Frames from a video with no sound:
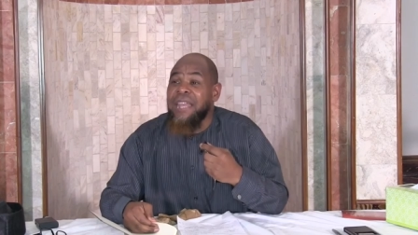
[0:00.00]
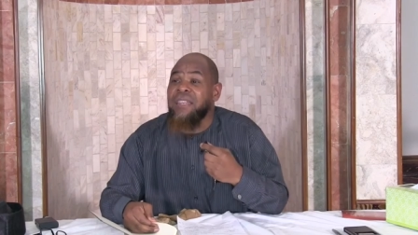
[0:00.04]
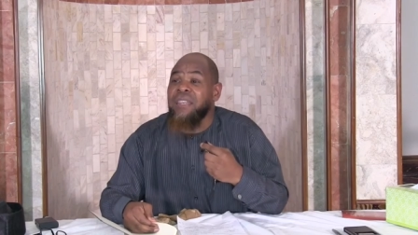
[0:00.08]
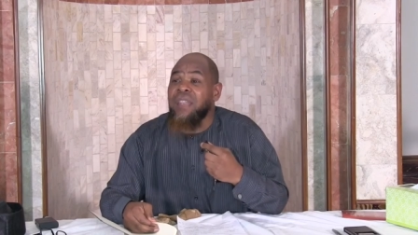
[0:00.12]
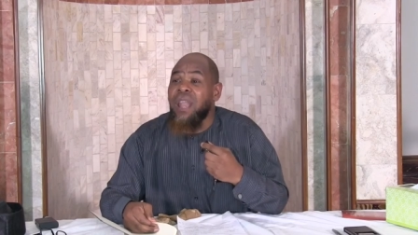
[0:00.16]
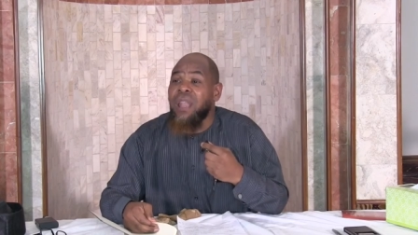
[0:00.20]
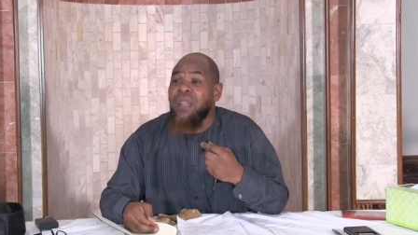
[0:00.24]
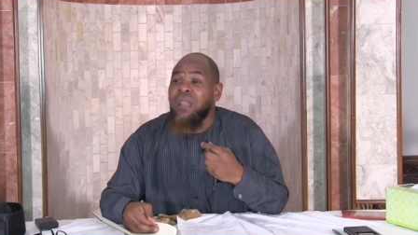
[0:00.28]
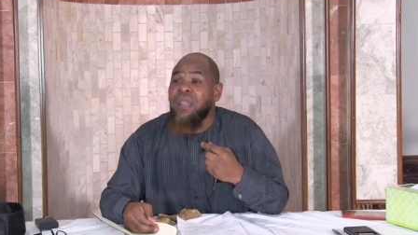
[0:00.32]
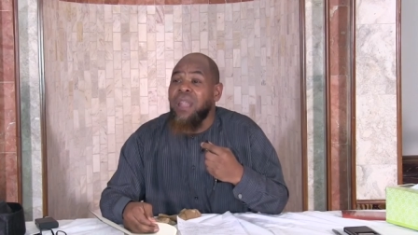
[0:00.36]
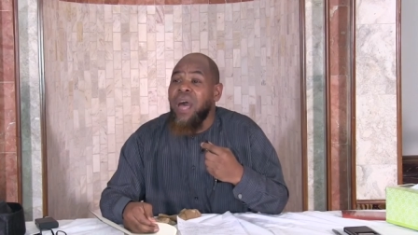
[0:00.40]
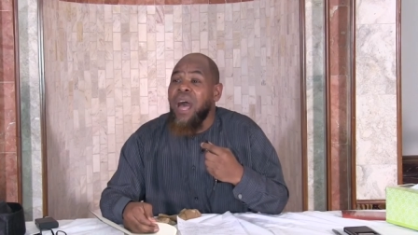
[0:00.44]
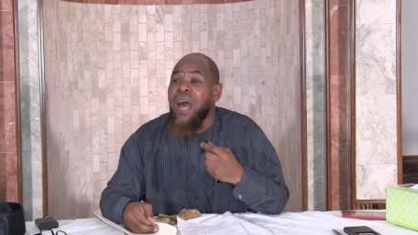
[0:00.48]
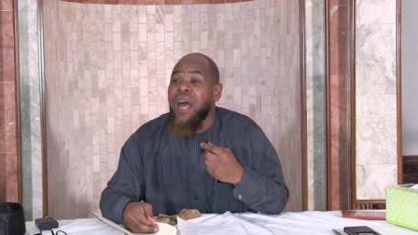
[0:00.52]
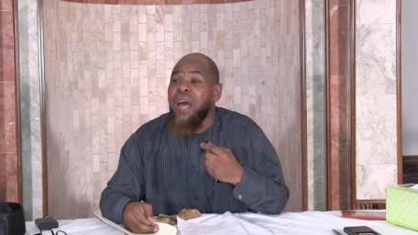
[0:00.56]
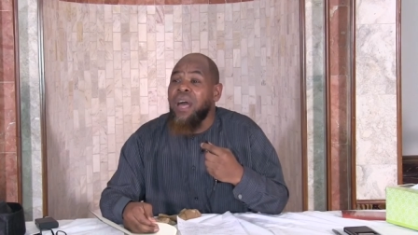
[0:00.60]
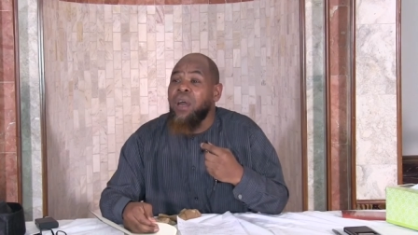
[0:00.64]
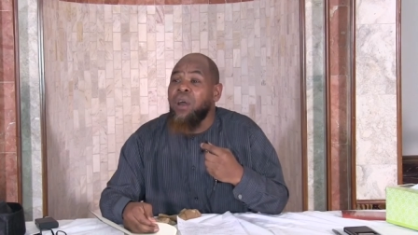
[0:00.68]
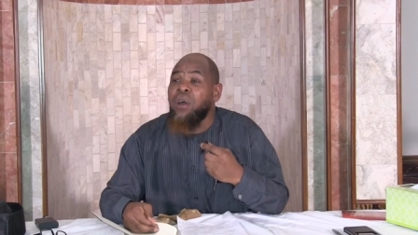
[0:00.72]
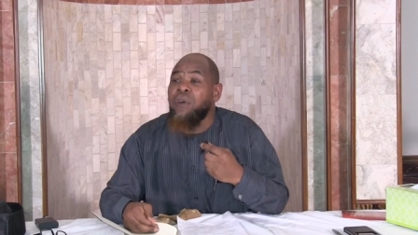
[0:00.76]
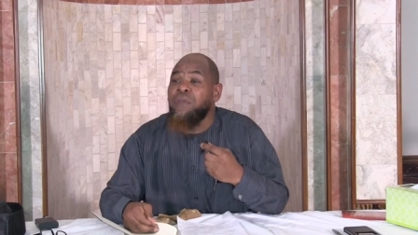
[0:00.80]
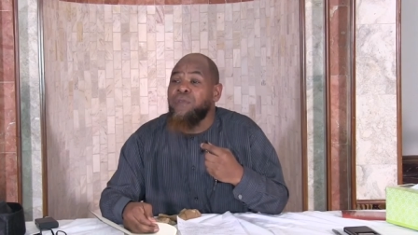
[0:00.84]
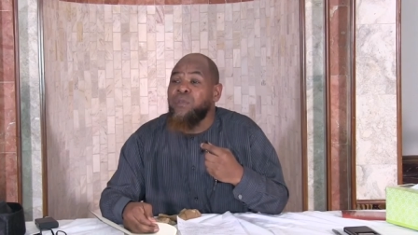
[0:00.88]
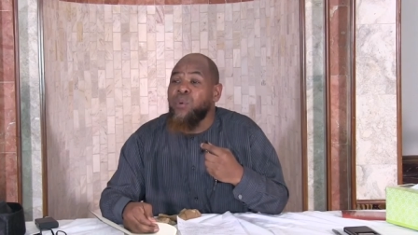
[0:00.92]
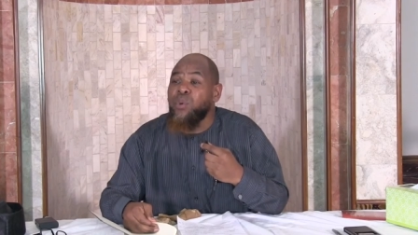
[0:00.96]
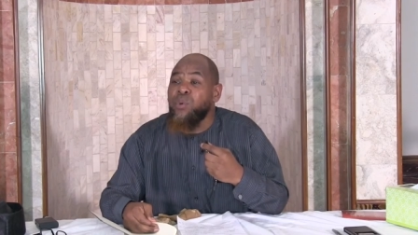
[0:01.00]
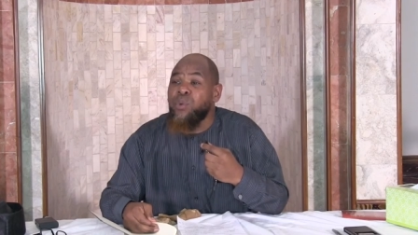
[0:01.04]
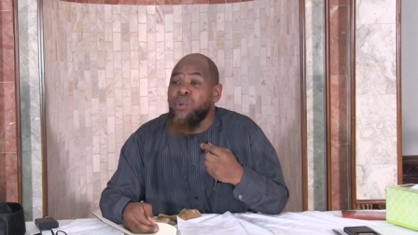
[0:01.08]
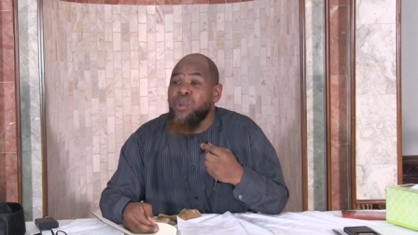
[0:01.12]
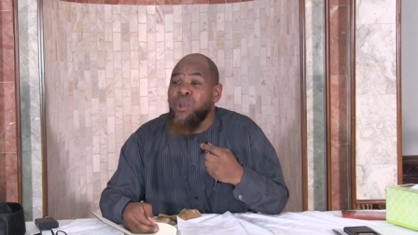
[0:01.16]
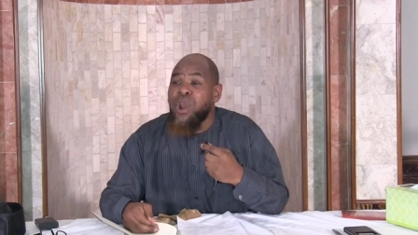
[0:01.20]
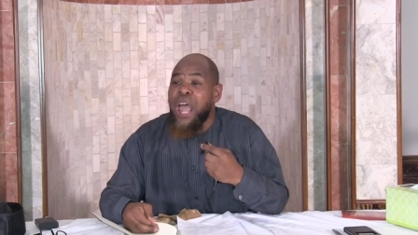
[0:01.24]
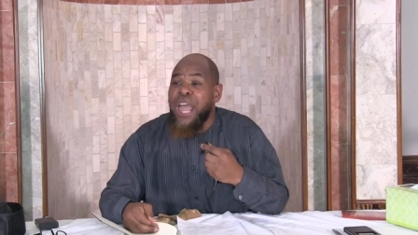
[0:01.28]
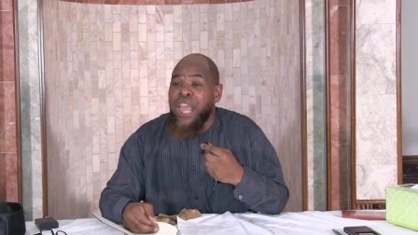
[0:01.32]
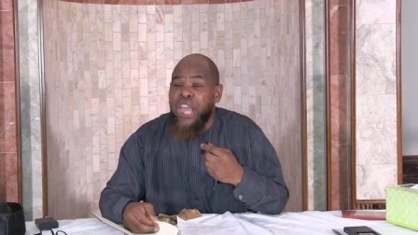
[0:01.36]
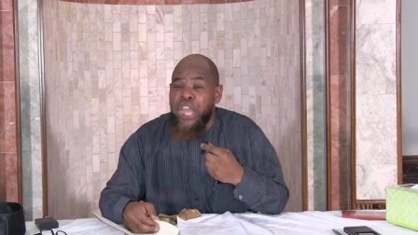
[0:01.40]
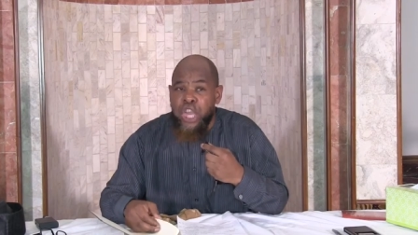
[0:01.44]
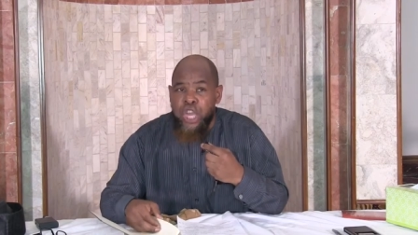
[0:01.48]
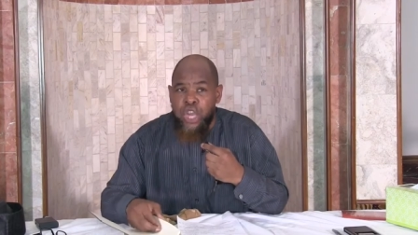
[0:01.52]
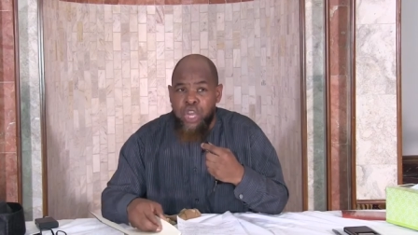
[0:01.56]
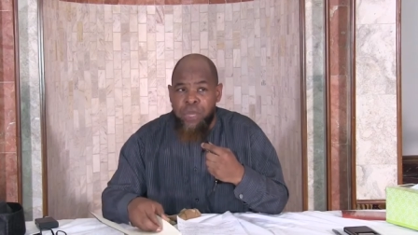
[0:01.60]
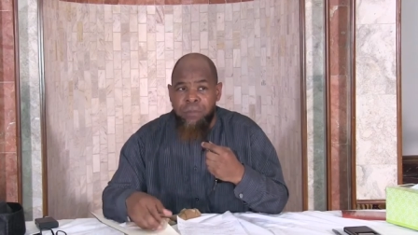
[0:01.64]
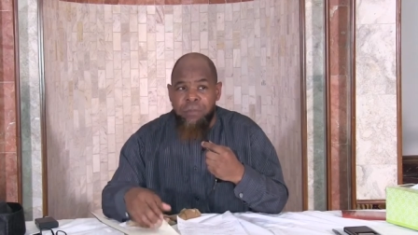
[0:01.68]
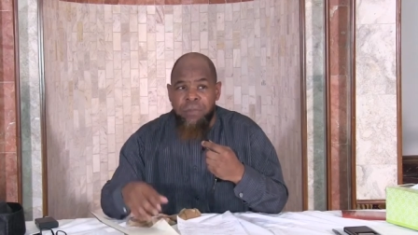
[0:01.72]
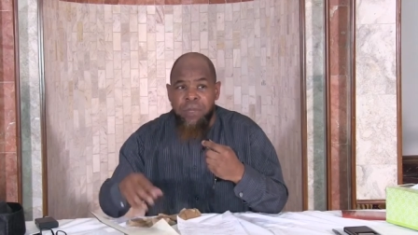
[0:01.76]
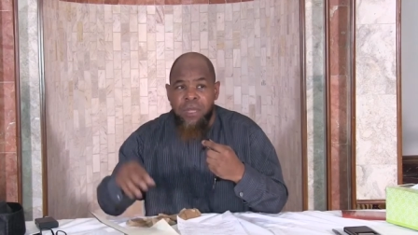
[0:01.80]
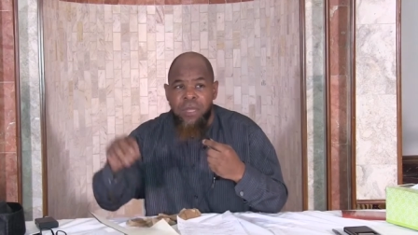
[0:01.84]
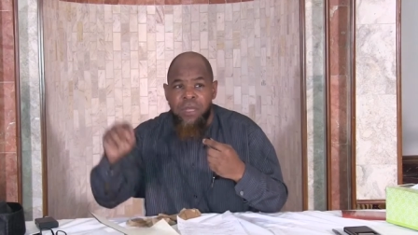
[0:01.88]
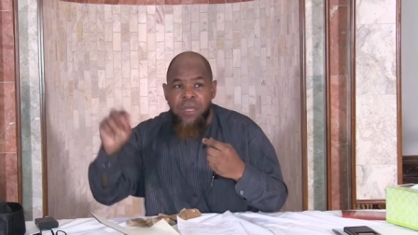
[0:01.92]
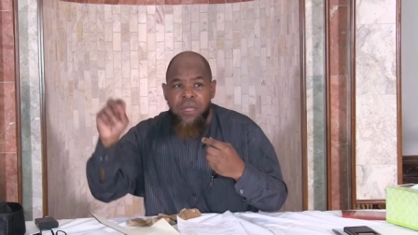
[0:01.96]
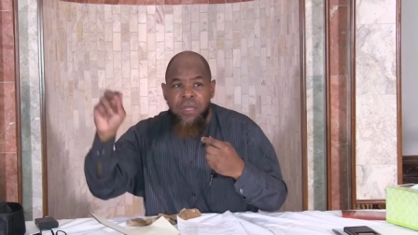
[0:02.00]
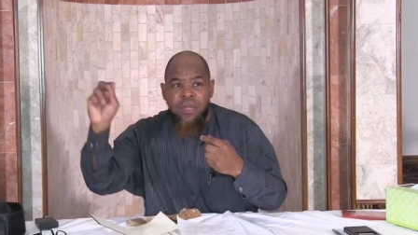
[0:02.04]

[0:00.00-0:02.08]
Inna Allah ghafurur rahim.